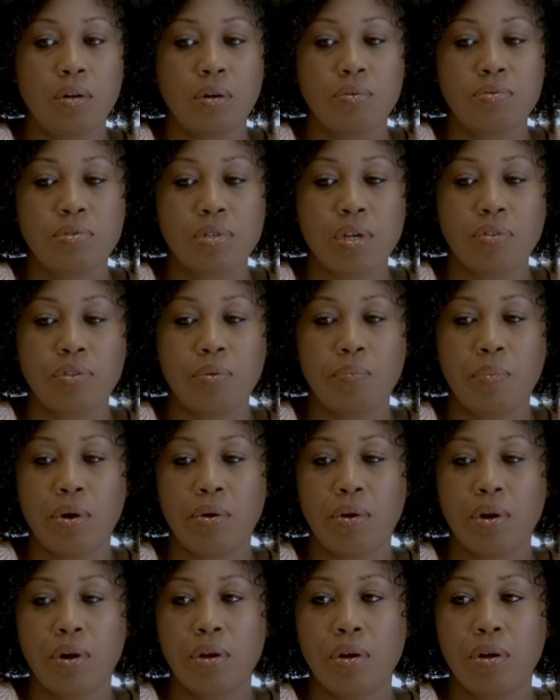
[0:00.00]
know, South
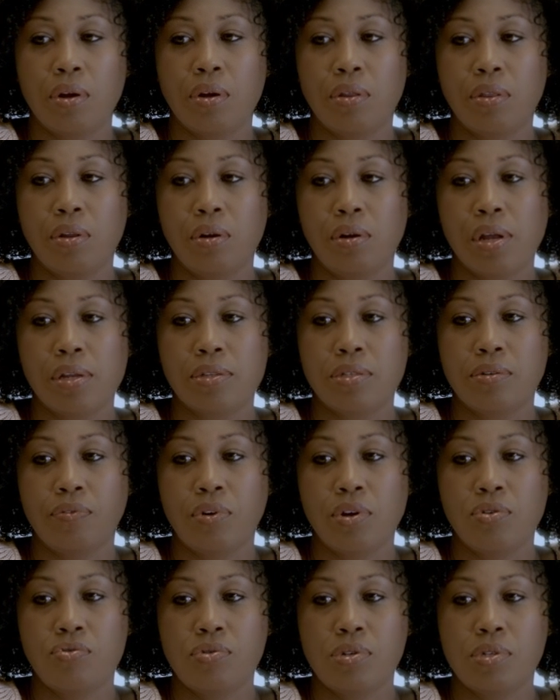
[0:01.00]
America, lots of
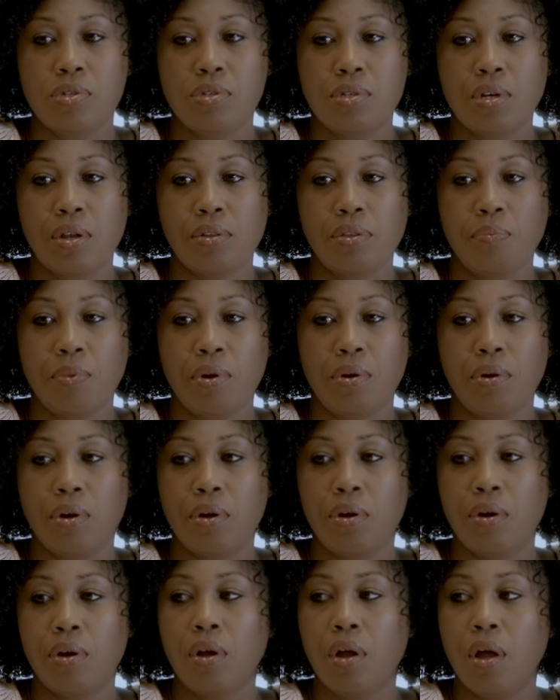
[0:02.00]
countries in South
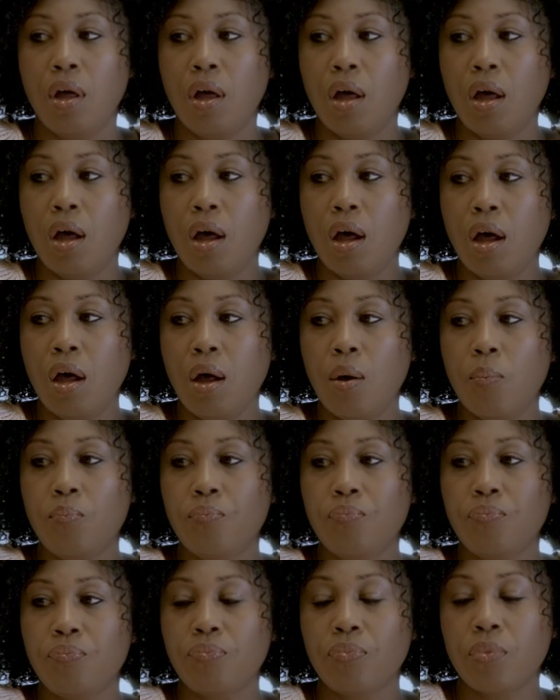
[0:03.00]
America.
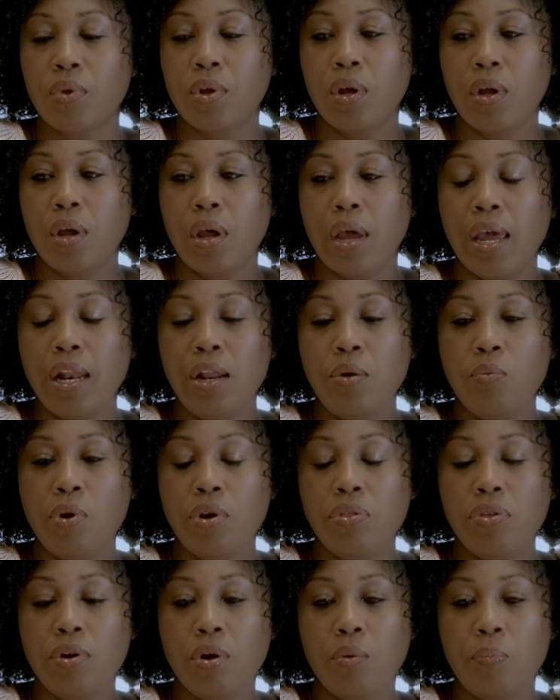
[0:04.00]
Um,
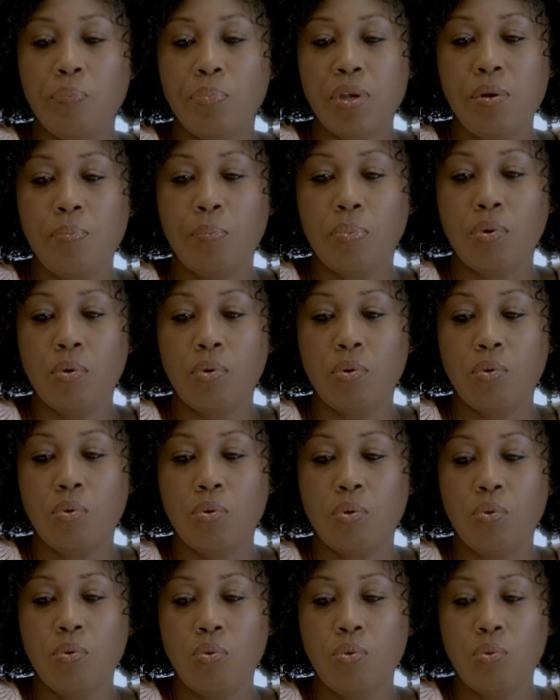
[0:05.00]
anywhere there are
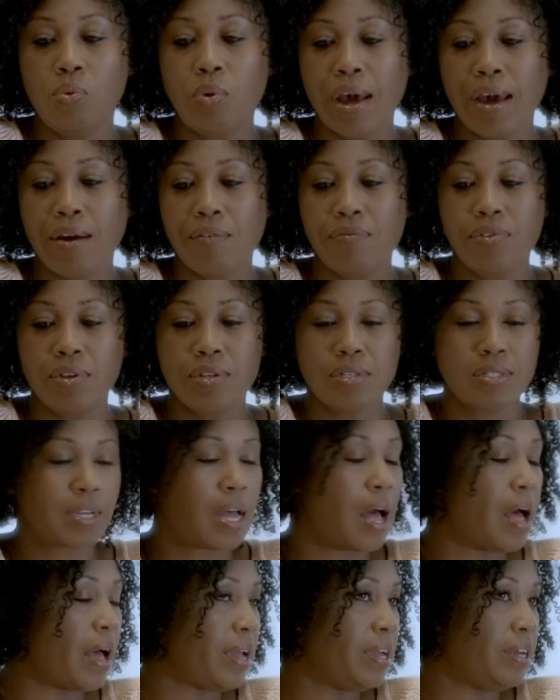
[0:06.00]
people who have this
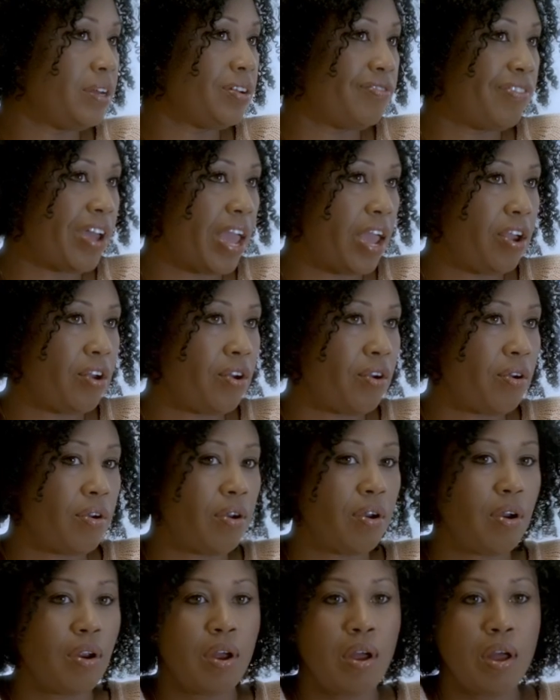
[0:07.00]
kind of hair,
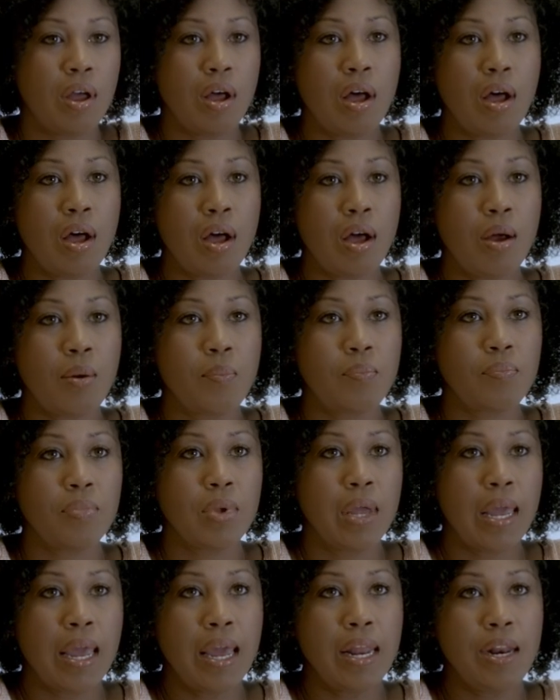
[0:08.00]
um,
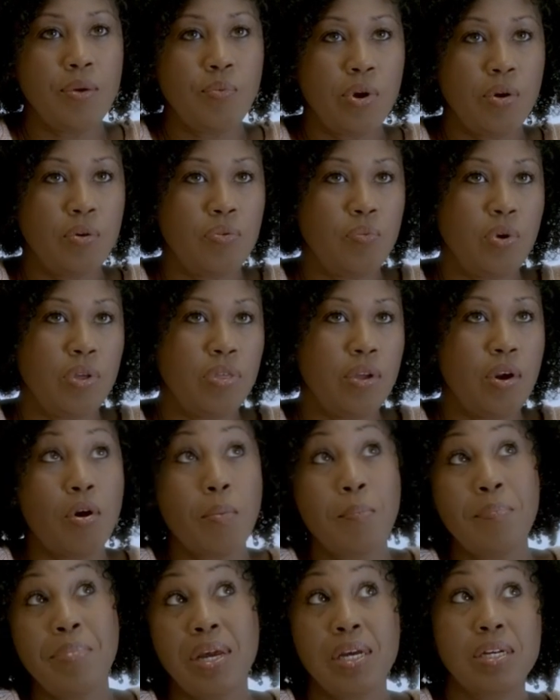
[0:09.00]
anywhere where there
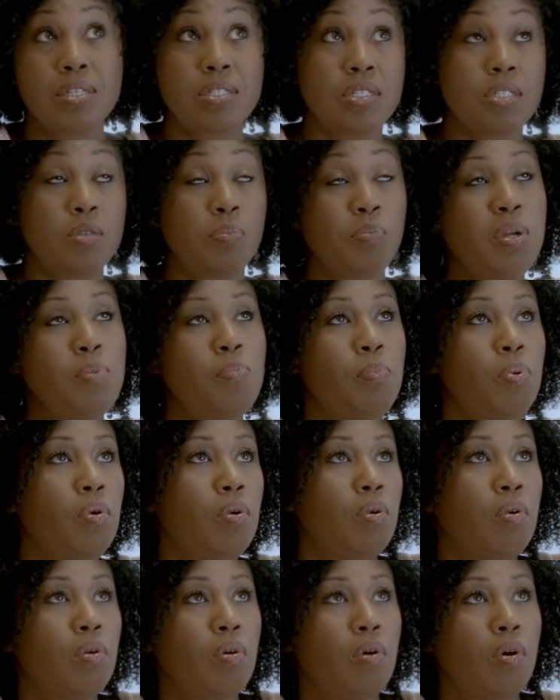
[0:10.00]
are mixed
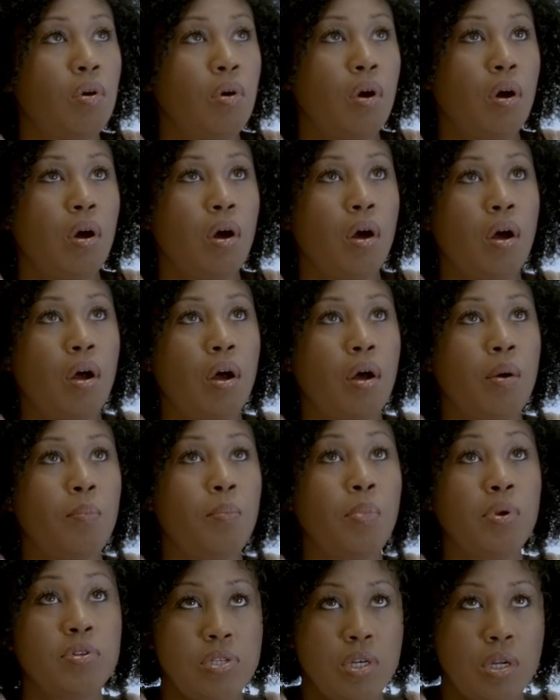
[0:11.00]
people,
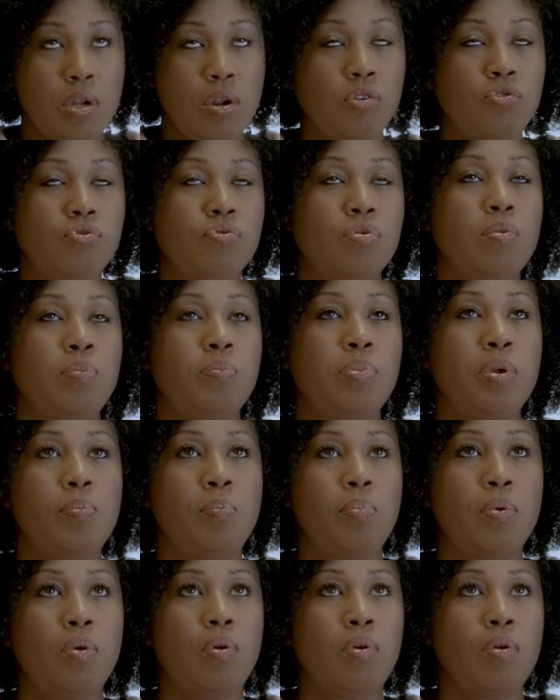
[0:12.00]
um, multicultural
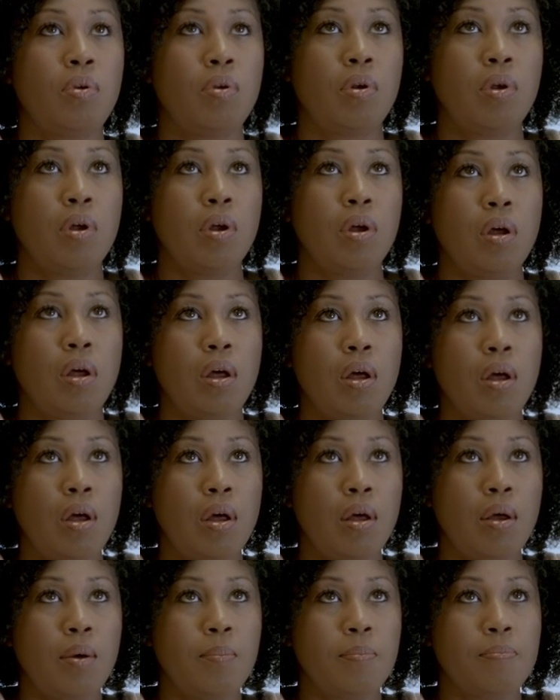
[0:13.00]
people
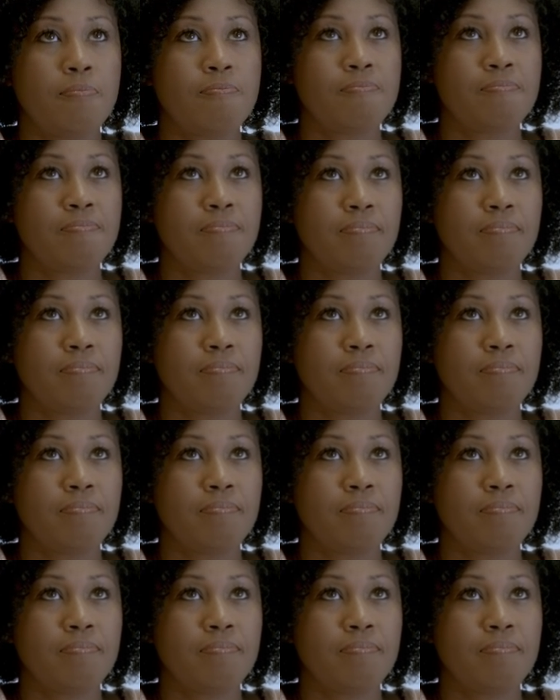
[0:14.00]
um,